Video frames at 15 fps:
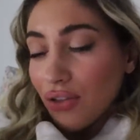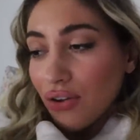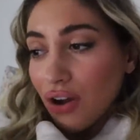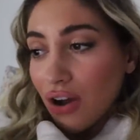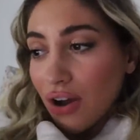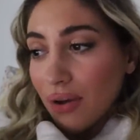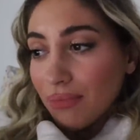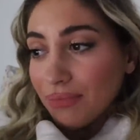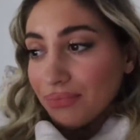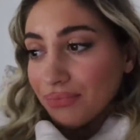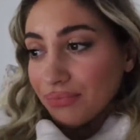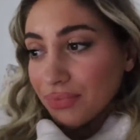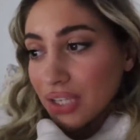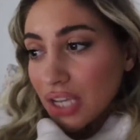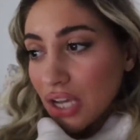um,
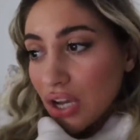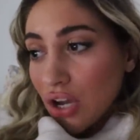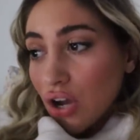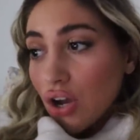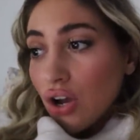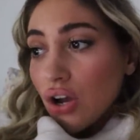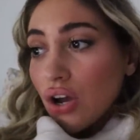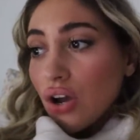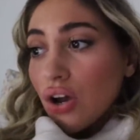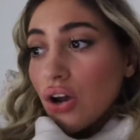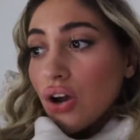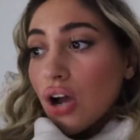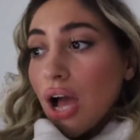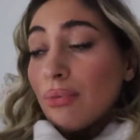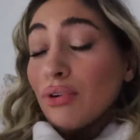
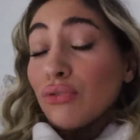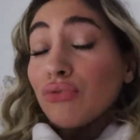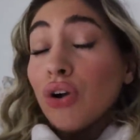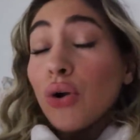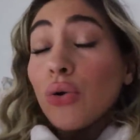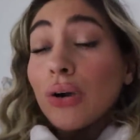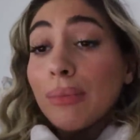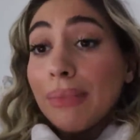I'm a rogue